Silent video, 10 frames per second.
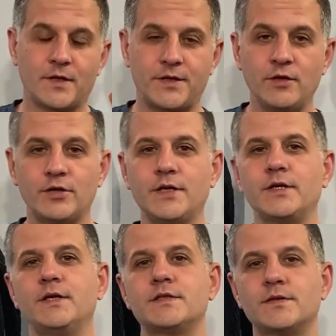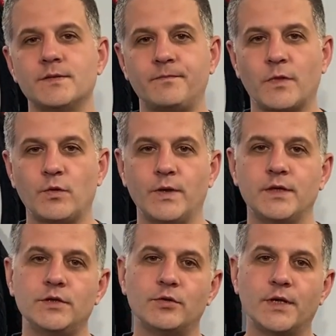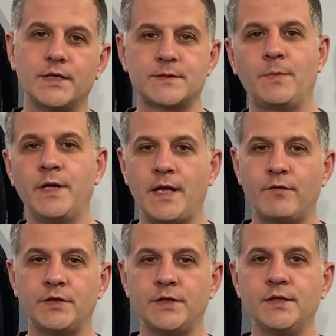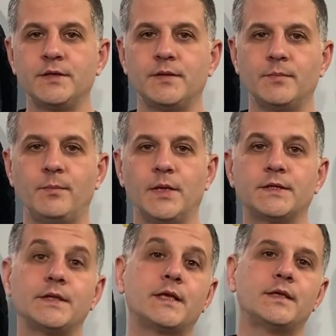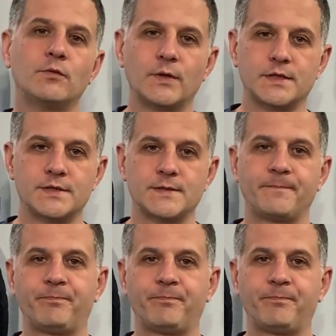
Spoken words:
Theory is when you can explain everything, but nothing works.